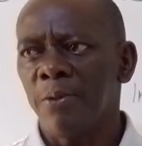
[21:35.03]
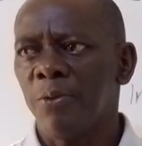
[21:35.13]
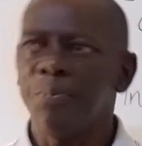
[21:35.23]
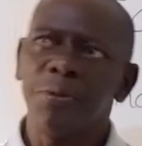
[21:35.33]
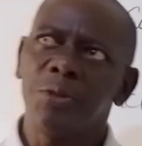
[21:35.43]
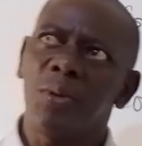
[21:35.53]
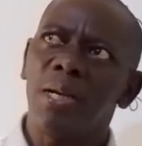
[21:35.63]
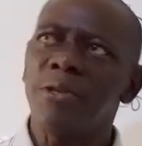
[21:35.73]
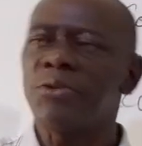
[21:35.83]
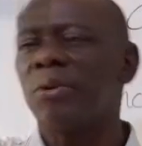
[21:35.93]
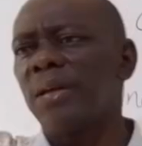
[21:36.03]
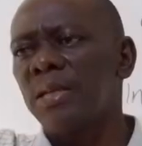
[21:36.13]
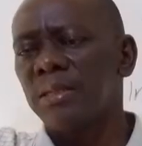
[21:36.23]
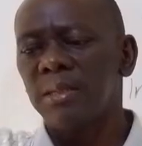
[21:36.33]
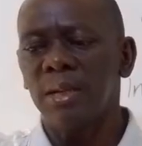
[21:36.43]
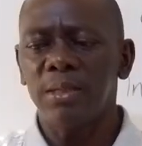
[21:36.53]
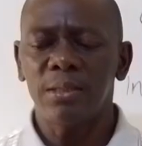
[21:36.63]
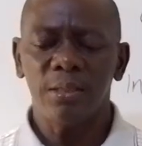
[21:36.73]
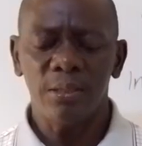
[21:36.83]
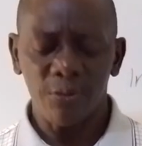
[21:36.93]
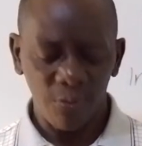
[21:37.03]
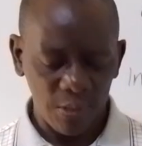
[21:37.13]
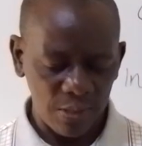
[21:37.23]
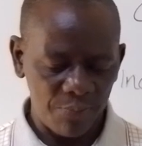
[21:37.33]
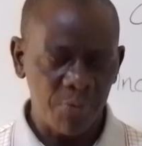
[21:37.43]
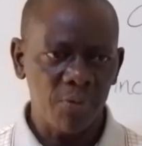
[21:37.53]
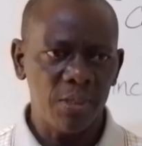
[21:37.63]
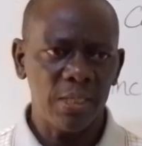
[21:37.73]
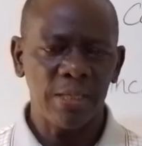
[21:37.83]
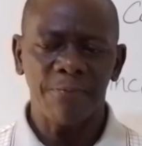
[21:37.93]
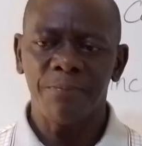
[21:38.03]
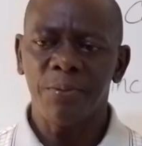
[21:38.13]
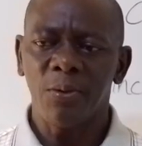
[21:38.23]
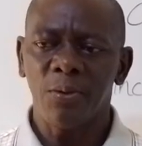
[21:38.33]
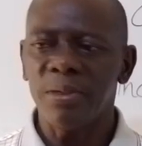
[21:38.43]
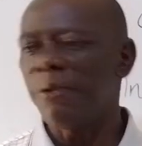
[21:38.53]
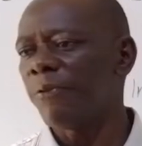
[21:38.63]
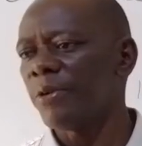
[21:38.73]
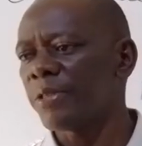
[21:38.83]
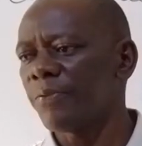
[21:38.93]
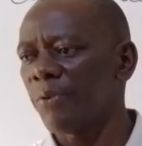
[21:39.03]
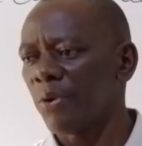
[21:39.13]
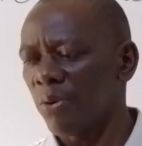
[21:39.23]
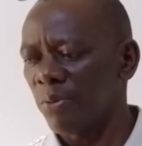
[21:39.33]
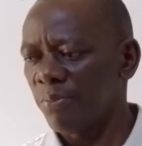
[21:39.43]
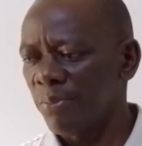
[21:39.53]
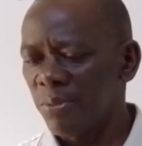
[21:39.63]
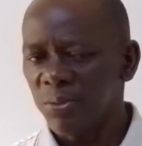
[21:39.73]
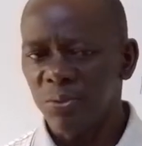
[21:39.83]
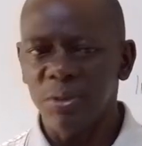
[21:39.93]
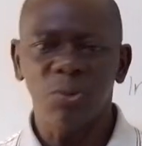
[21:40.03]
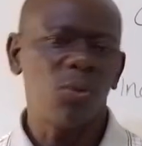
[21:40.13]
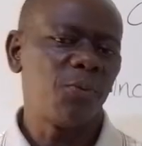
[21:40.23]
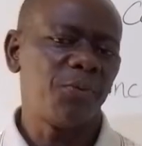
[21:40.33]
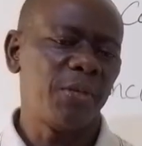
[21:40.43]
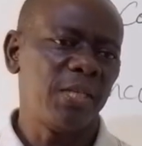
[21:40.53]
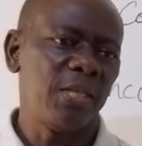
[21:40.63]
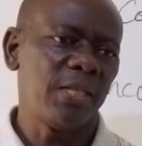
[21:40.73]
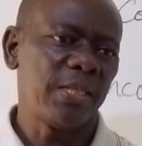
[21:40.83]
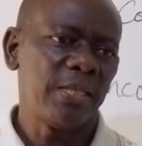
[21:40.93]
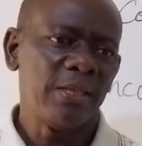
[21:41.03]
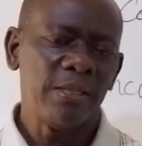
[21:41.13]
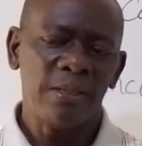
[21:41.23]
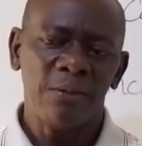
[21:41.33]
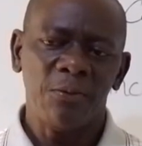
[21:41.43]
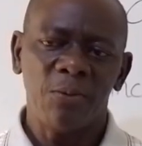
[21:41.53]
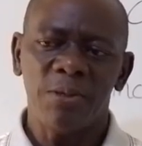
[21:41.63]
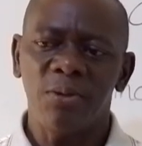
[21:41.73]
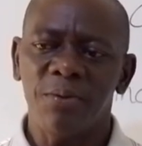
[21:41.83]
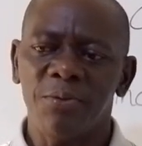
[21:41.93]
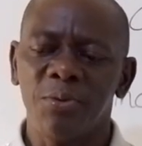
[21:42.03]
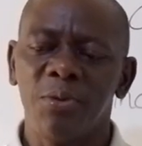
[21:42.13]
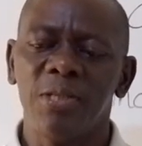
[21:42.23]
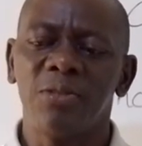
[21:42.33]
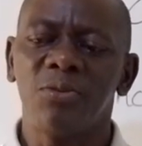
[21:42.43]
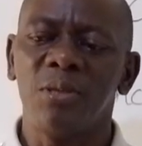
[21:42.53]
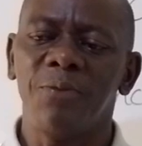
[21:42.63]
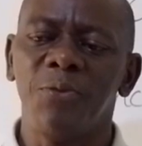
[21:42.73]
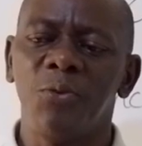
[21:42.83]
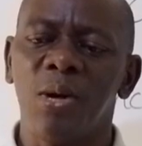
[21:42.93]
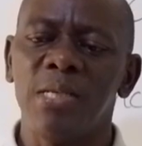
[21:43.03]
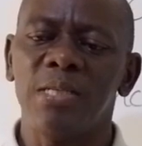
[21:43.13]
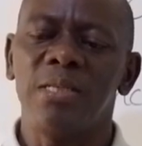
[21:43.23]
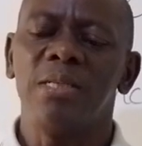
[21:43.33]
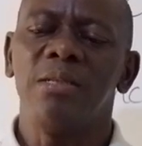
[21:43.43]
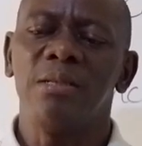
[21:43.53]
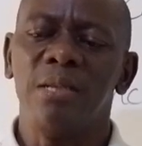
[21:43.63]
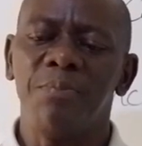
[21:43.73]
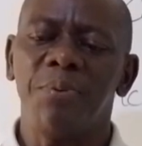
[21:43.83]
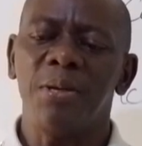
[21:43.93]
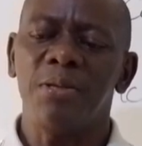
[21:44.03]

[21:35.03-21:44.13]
You put your restaurant at a storage building on the 4th floor. Not convenient. What you have to do is, if you want the